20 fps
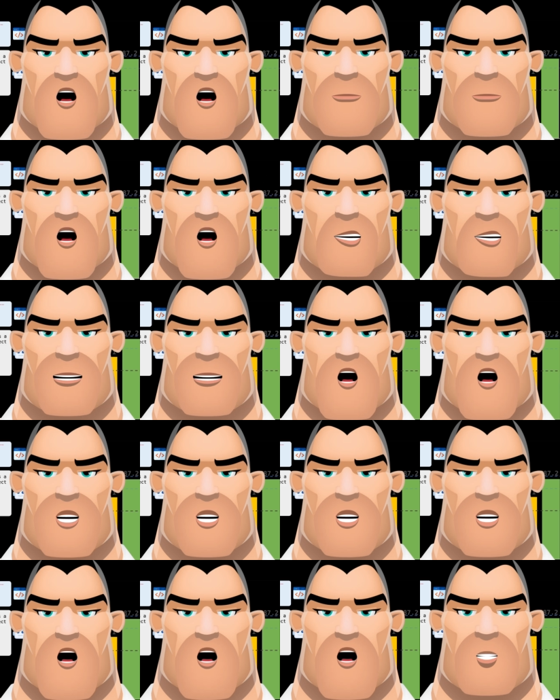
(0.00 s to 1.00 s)
barking at
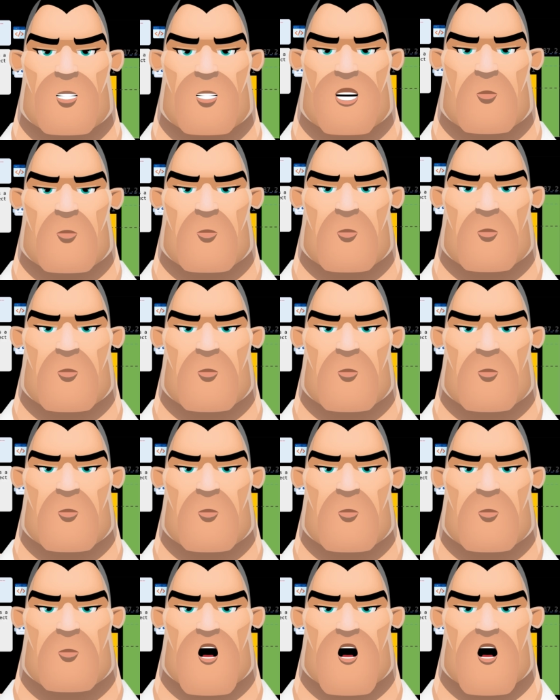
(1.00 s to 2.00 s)
squirrels.
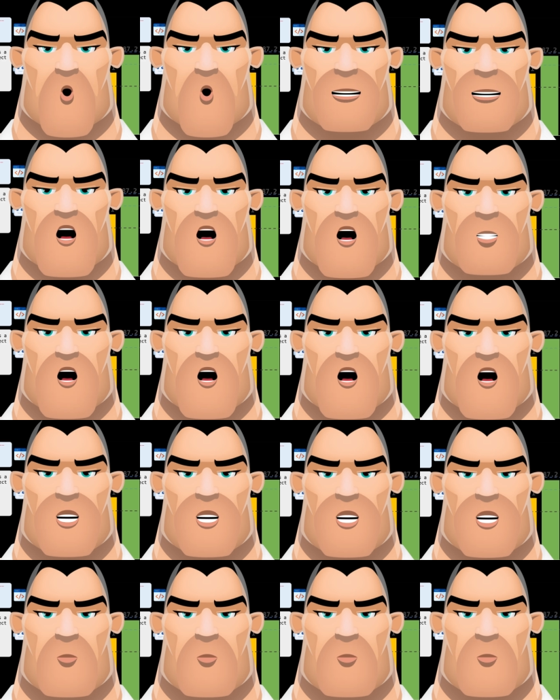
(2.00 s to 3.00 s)
But how do we measure
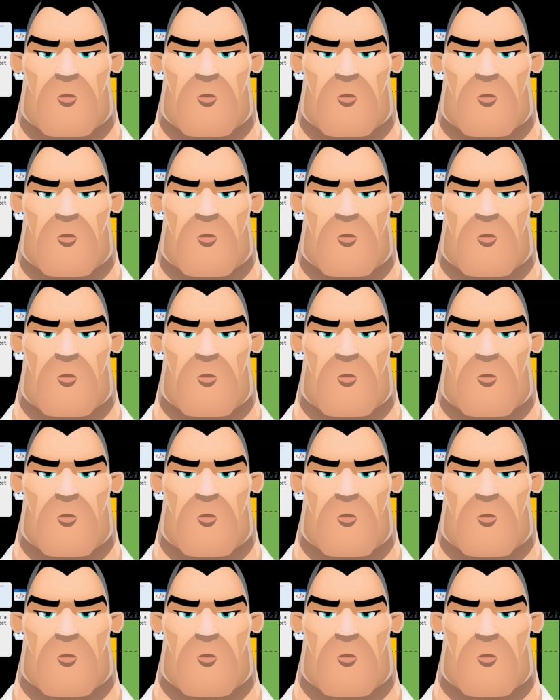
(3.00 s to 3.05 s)
this?